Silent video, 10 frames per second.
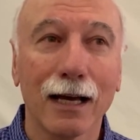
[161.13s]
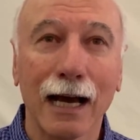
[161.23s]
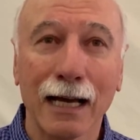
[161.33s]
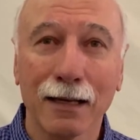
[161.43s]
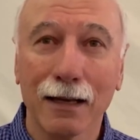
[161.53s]

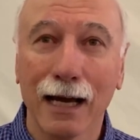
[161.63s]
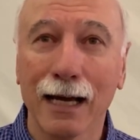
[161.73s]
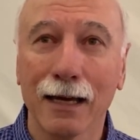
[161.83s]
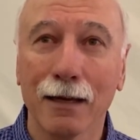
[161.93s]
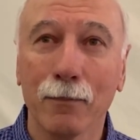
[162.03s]

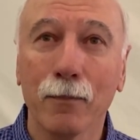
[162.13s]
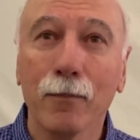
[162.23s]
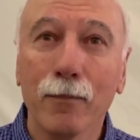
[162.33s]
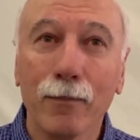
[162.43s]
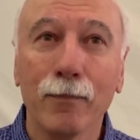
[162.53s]
I
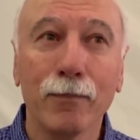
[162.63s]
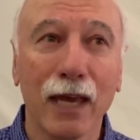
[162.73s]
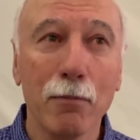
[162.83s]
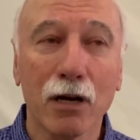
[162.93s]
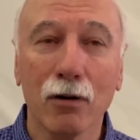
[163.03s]

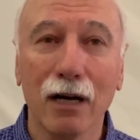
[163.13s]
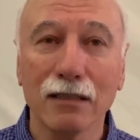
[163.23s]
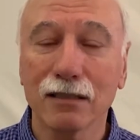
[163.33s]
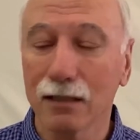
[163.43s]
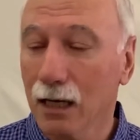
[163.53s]
came
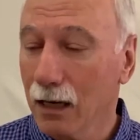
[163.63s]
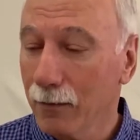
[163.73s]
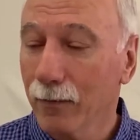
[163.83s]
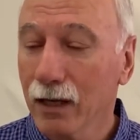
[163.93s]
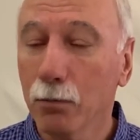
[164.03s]
across
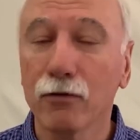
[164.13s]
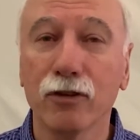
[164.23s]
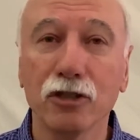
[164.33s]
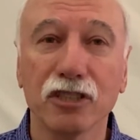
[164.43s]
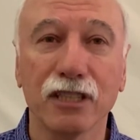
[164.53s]
a couple
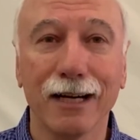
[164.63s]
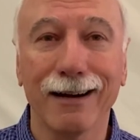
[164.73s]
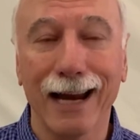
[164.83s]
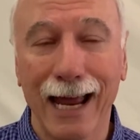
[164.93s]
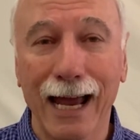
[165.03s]
verses here
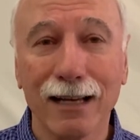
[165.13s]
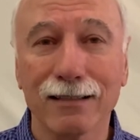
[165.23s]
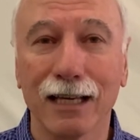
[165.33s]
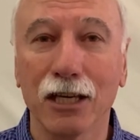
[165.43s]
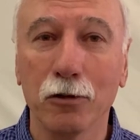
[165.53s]
in Acts
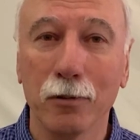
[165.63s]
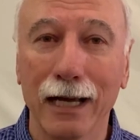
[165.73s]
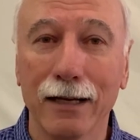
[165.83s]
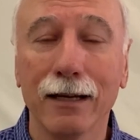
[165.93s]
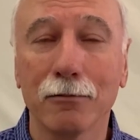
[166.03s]
that you
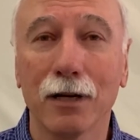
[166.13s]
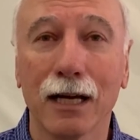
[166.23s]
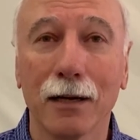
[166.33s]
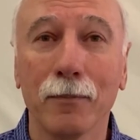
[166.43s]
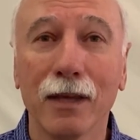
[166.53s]
read
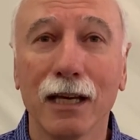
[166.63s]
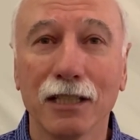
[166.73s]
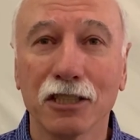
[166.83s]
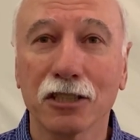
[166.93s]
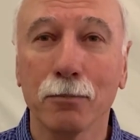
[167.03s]

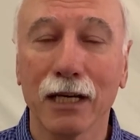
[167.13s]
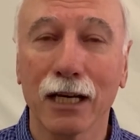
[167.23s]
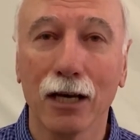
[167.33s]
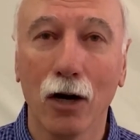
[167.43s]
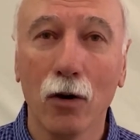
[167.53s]
just a bit
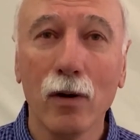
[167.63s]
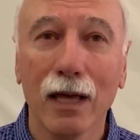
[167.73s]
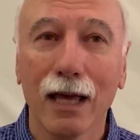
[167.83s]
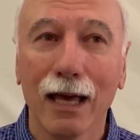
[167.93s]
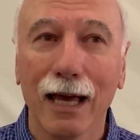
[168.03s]
ago,
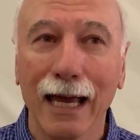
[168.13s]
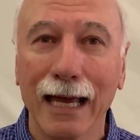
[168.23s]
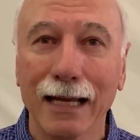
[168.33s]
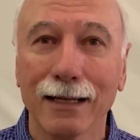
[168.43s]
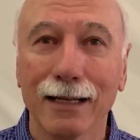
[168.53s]

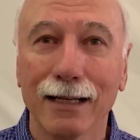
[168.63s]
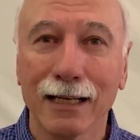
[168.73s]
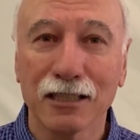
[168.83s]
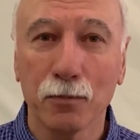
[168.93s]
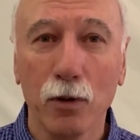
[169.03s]
and
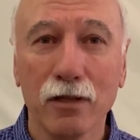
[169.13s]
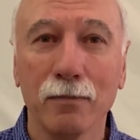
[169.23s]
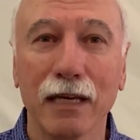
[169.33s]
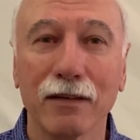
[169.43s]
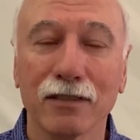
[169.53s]
it spoke to
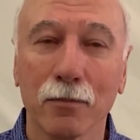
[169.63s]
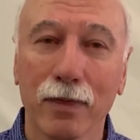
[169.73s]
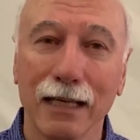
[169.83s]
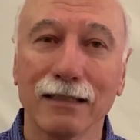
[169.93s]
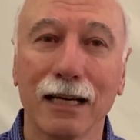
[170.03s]
me of some
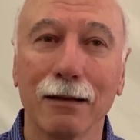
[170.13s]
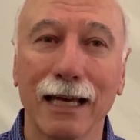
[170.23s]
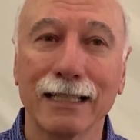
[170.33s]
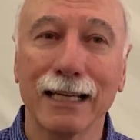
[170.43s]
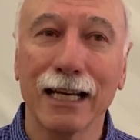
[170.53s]
things I'd
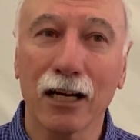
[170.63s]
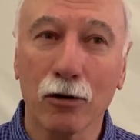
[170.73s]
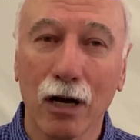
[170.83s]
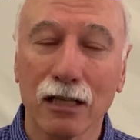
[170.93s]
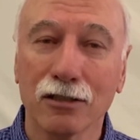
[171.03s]
like to get
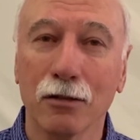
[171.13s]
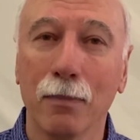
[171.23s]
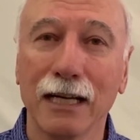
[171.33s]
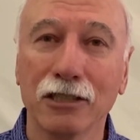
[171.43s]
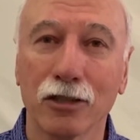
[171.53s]
across to
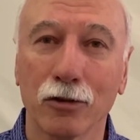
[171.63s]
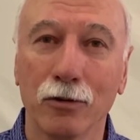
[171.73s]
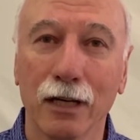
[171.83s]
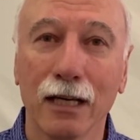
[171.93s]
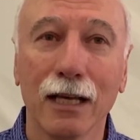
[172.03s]
my
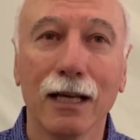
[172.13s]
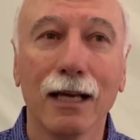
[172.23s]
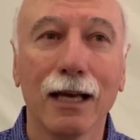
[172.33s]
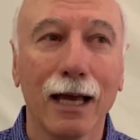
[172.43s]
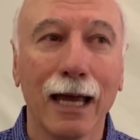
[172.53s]
children,
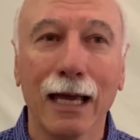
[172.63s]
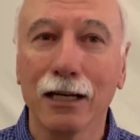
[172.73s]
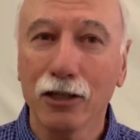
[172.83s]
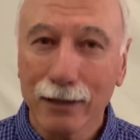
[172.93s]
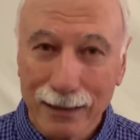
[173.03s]
and
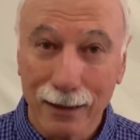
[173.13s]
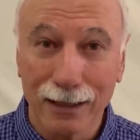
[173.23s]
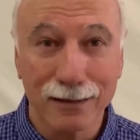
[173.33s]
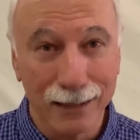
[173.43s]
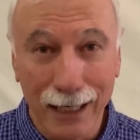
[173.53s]
you get to
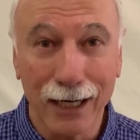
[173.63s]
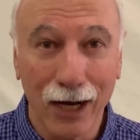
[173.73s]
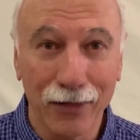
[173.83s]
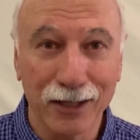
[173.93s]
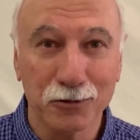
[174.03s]
listen in
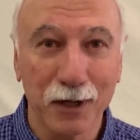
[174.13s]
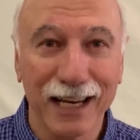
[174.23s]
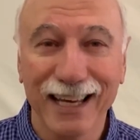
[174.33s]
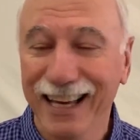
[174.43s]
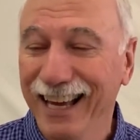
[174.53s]
on this one.
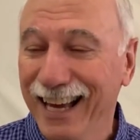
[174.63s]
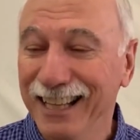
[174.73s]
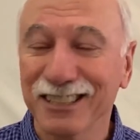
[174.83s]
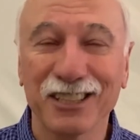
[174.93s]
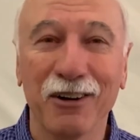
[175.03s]

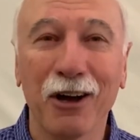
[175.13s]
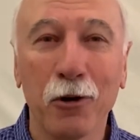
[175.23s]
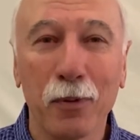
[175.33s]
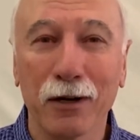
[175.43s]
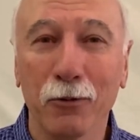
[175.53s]
And so I
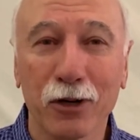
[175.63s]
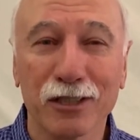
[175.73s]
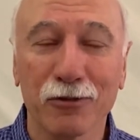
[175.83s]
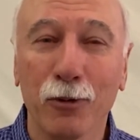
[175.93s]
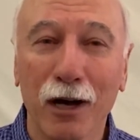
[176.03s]
hope it
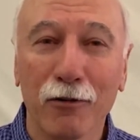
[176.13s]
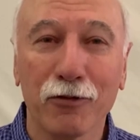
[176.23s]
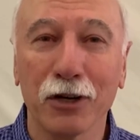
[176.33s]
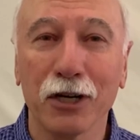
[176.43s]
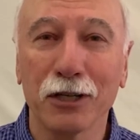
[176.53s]
works well for
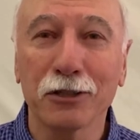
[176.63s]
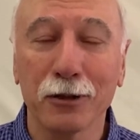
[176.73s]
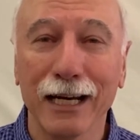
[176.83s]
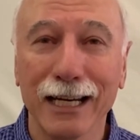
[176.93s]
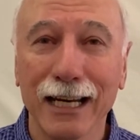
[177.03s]
your
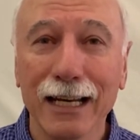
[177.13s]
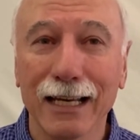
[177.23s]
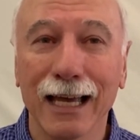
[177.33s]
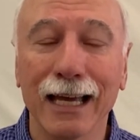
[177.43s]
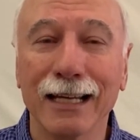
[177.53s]
training,
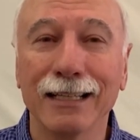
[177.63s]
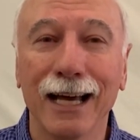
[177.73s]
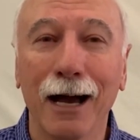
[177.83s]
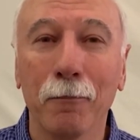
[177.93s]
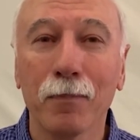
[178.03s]
and
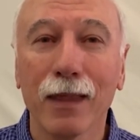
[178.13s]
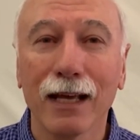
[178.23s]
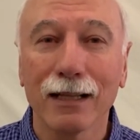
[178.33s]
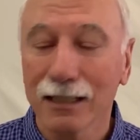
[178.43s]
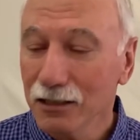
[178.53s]

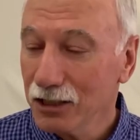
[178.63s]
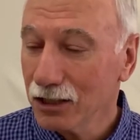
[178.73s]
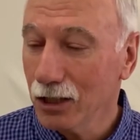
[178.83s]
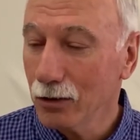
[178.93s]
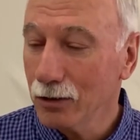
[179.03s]
let's just
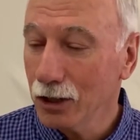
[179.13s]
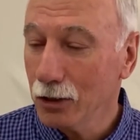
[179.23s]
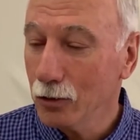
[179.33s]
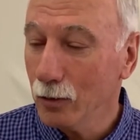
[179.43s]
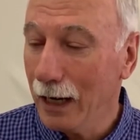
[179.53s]
go
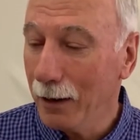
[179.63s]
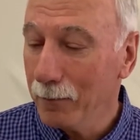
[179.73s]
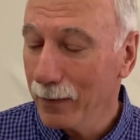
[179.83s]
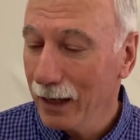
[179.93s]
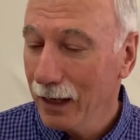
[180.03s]
to
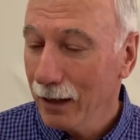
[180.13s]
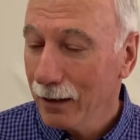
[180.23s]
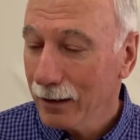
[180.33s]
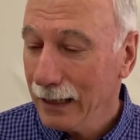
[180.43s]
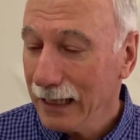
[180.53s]

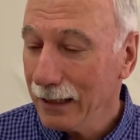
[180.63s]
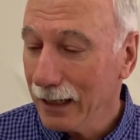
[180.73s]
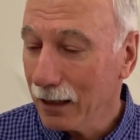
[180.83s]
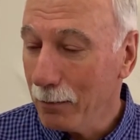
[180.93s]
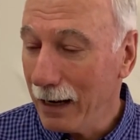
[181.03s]
thinking
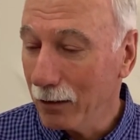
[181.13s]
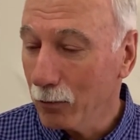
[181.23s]
there about